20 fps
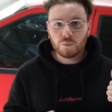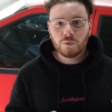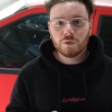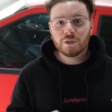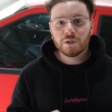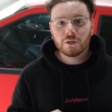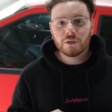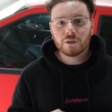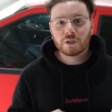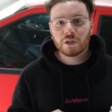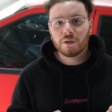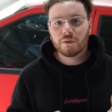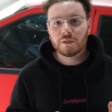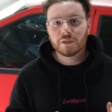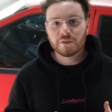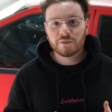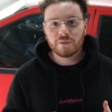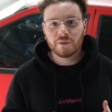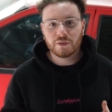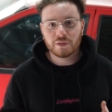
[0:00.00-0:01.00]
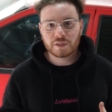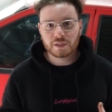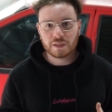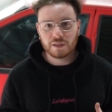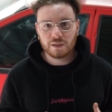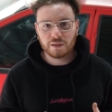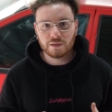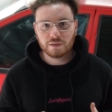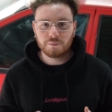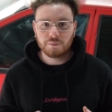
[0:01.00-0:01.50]
would not go into first
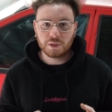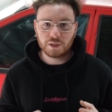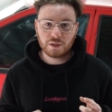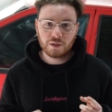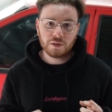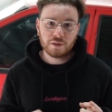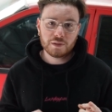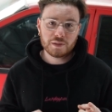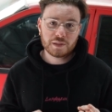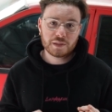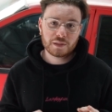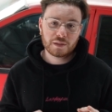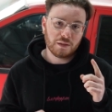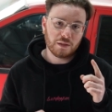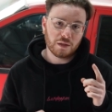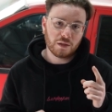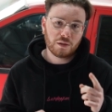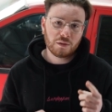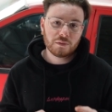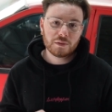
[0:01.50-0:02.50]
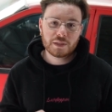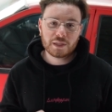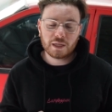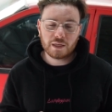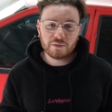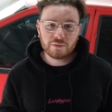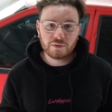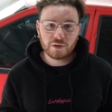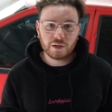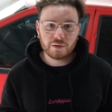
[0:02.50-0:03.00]
gear because the old
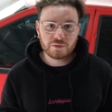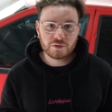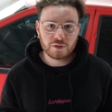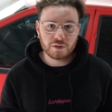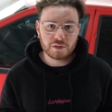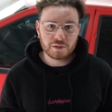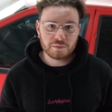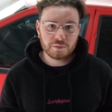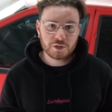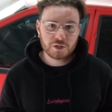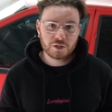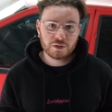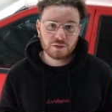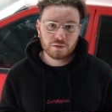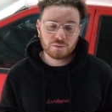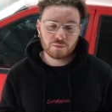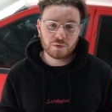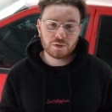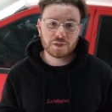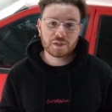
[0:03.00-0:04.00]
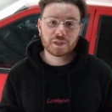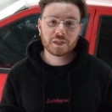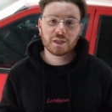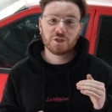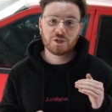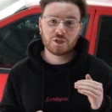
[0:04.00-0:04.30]
T5 transmission was